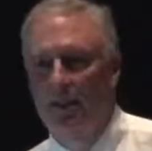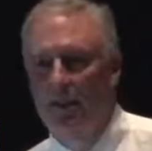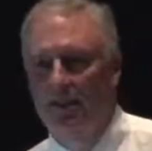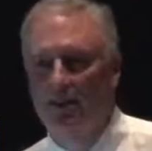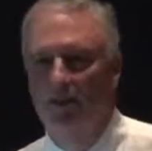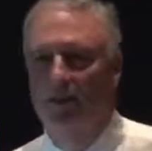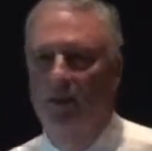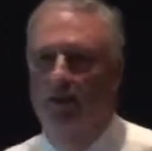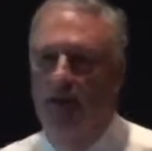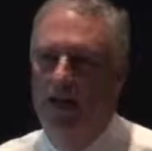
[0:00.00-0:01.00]
case a
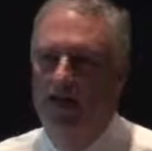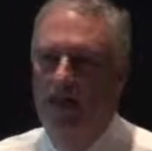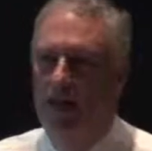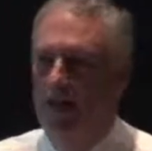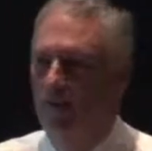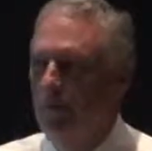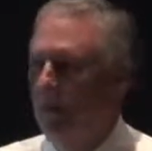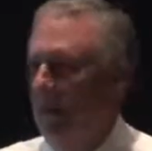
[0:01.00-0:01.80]
lot of times,